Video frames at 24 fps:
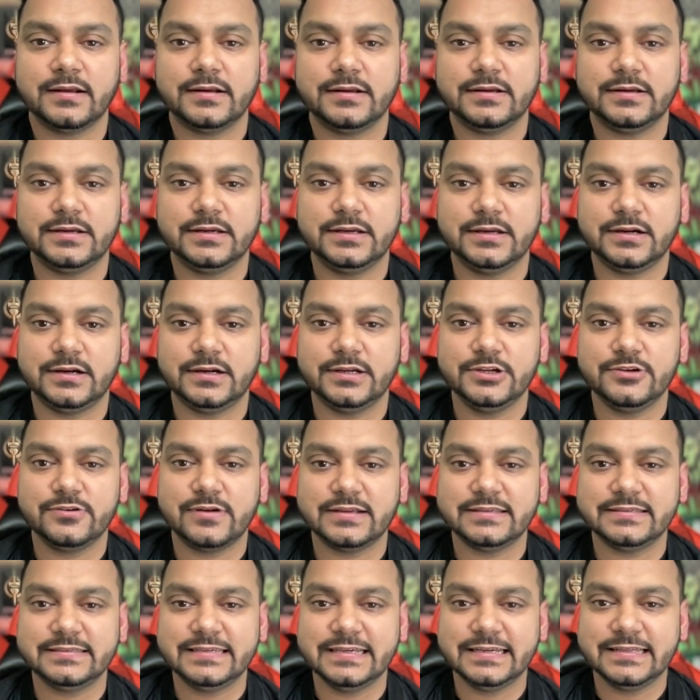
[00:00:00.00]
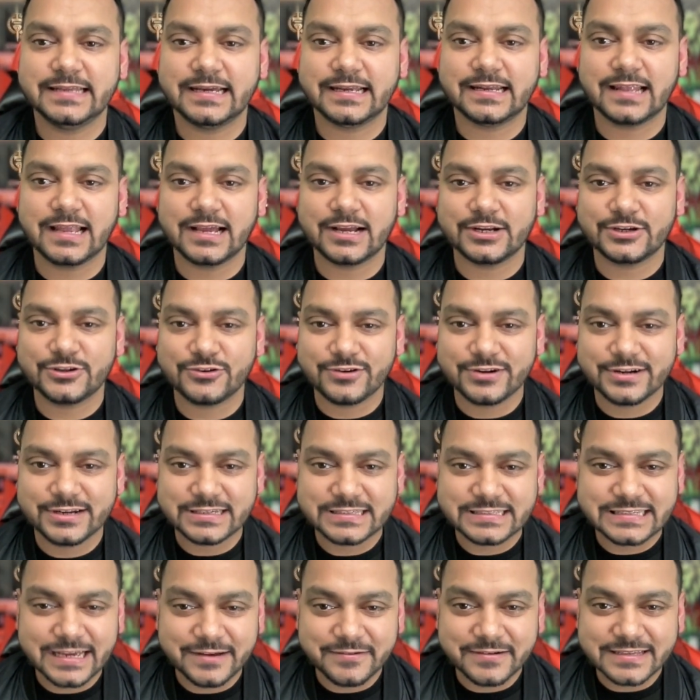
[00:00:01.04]
yeah, you can see that like a
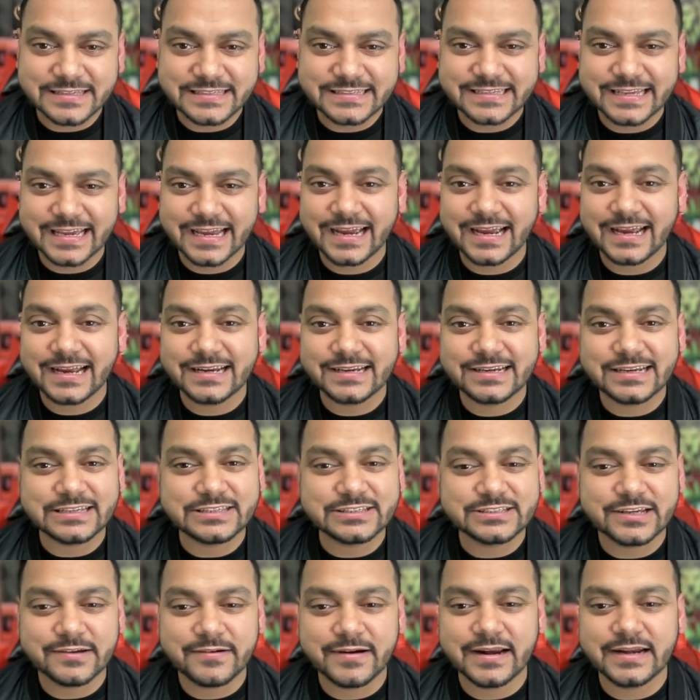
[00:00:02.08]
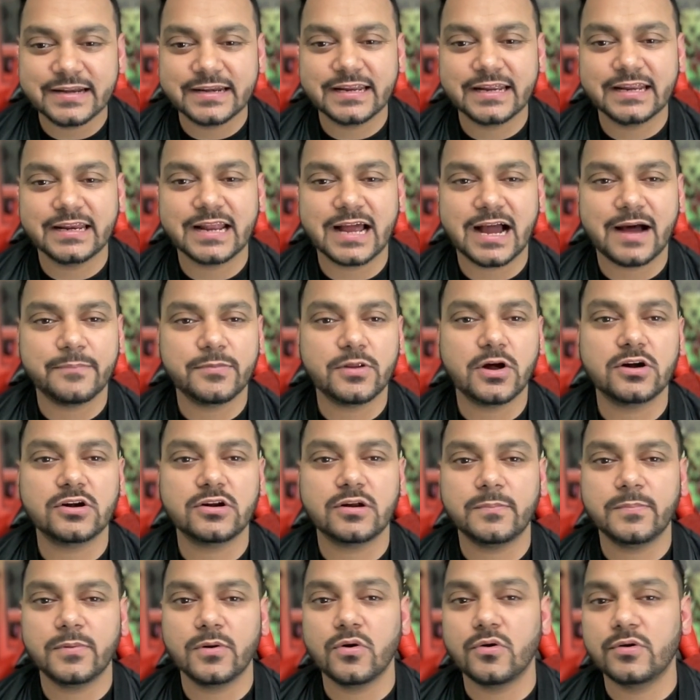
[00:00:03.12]
27 cent and 17. I'm not
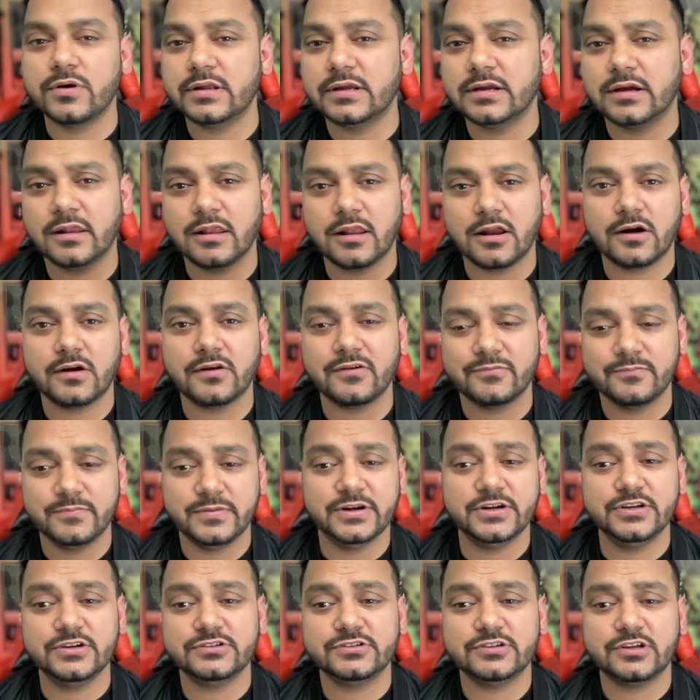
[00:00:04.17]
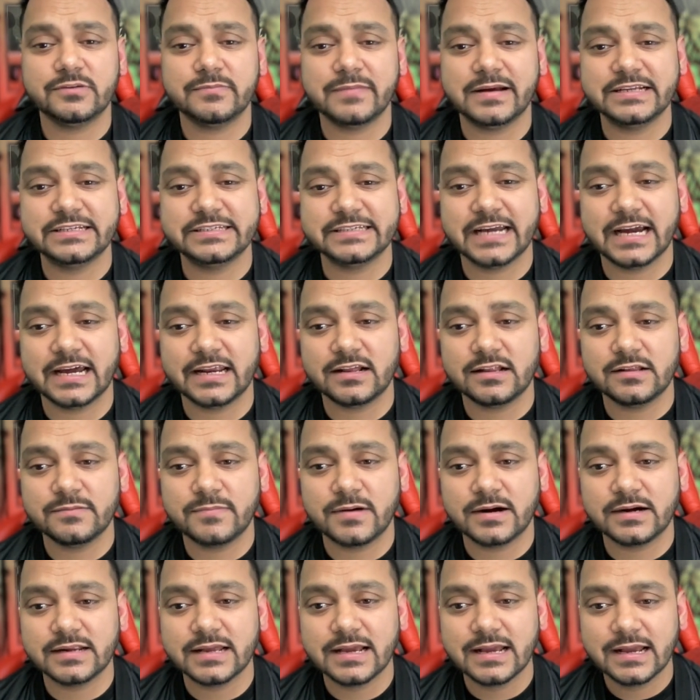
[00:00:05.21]
uploading a lot of videos on my channel,
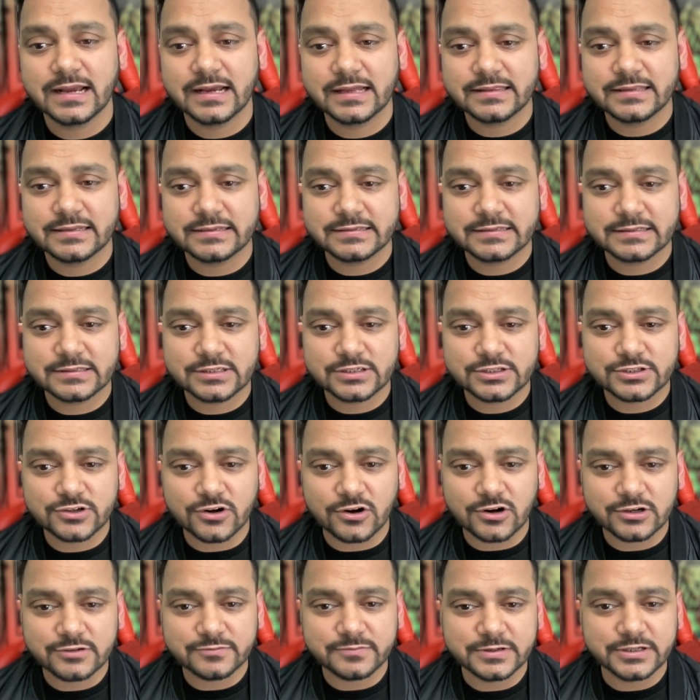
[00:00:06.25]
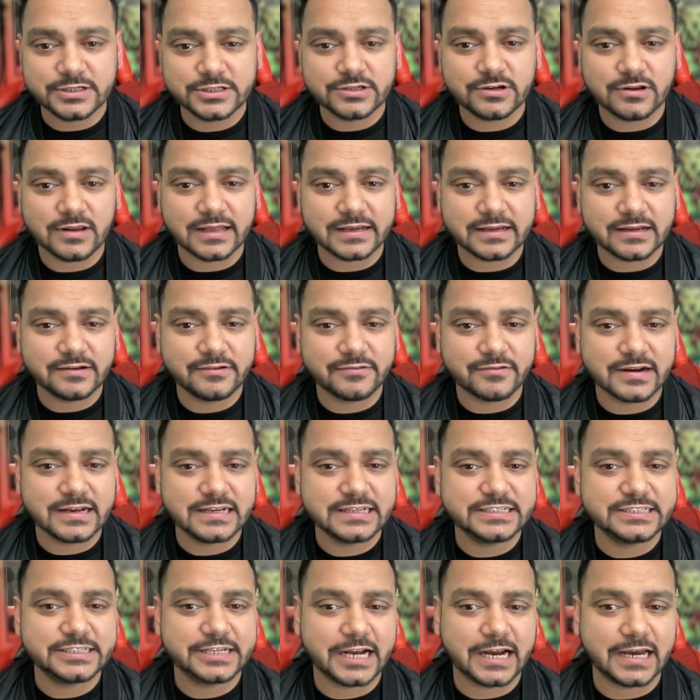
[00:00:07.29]
but this is a short video, like a
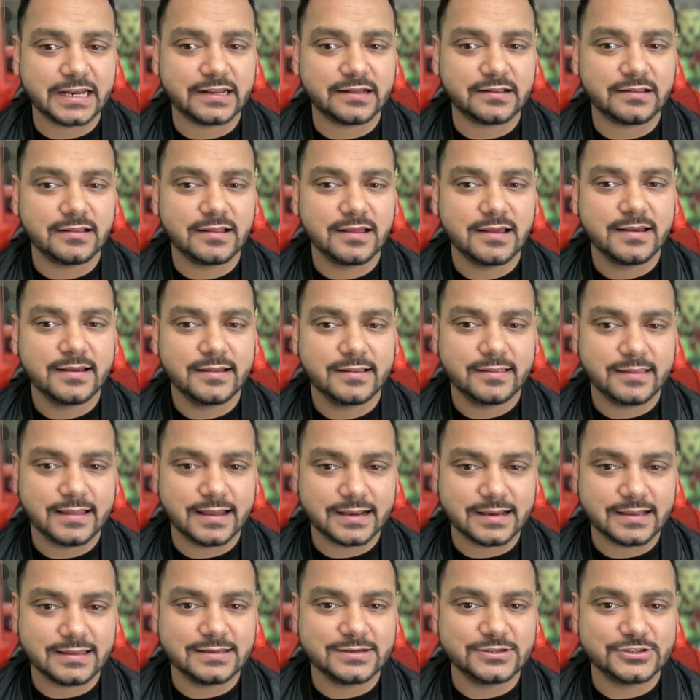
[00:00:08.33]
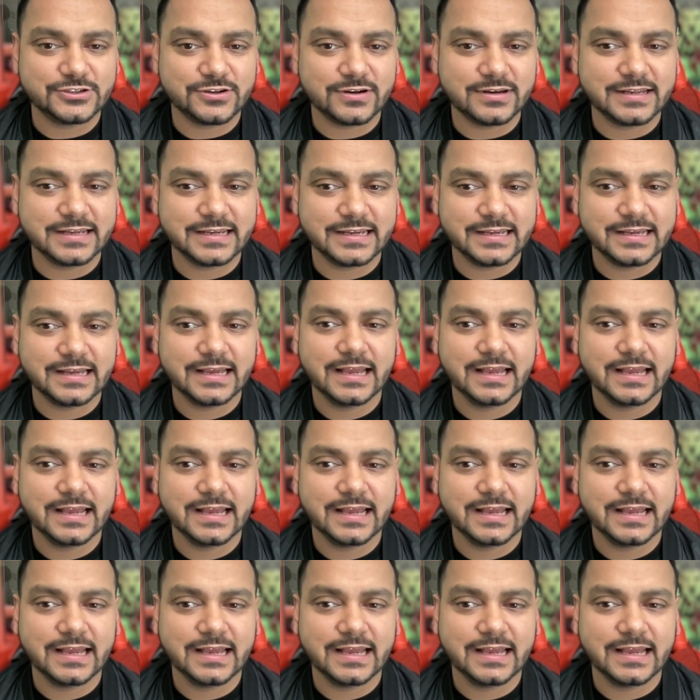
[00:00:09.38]
green channel, like literally